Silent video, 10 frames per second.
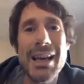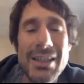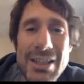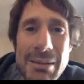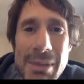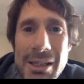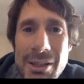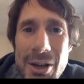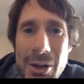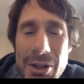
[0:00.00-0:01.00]
that $10
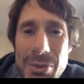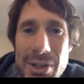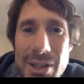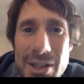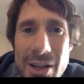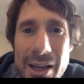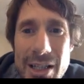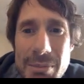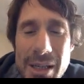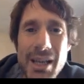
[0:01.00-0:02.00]
million which
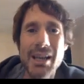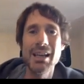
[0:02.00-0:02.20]
excites me?